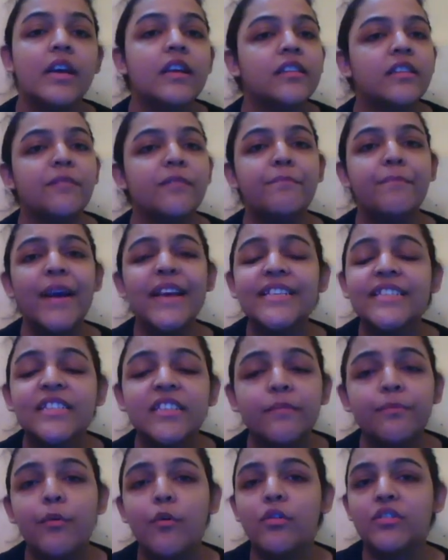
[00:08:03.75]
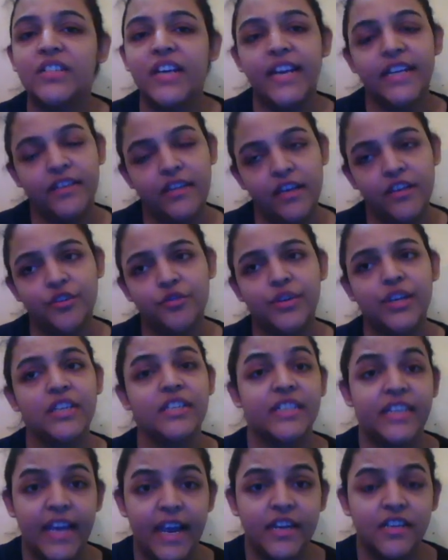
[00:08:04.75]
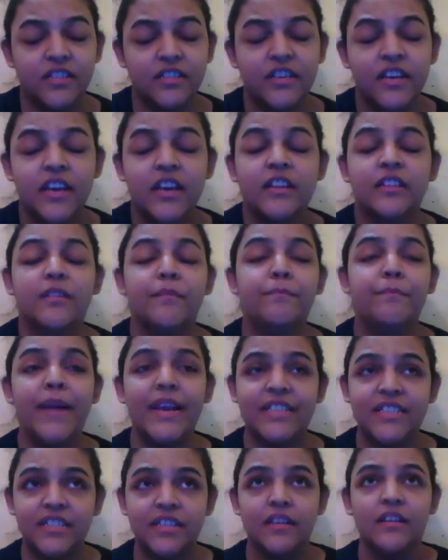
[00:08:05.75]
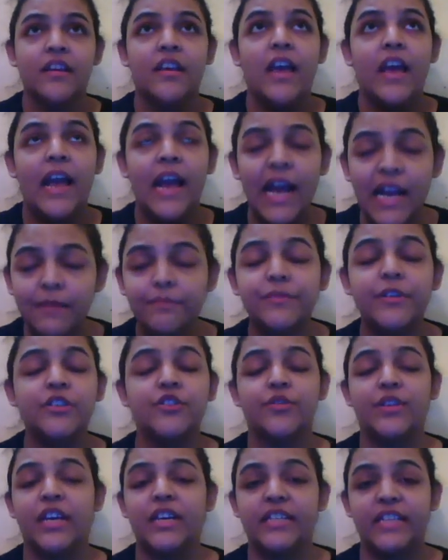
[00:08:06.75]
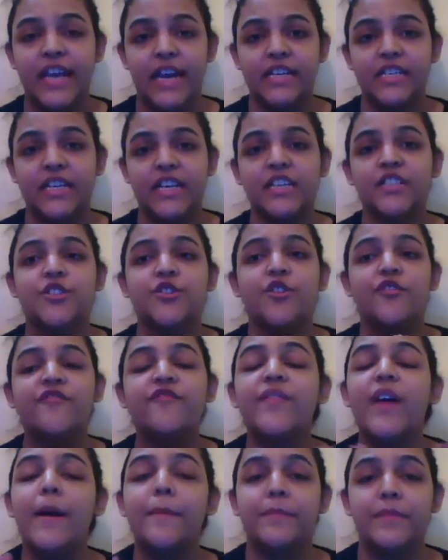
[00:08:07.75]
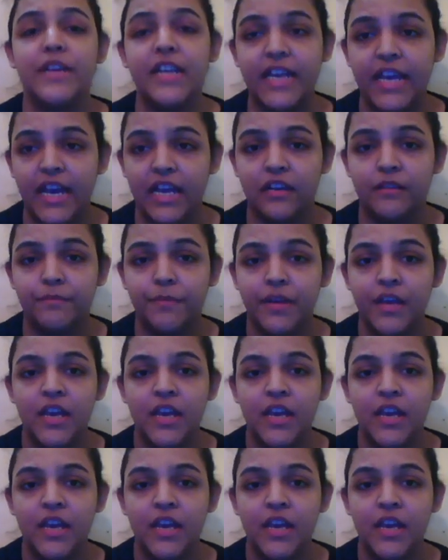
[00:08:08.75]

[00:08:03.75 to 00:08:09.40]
The best support I think you can get, the best help that you can get is your family help.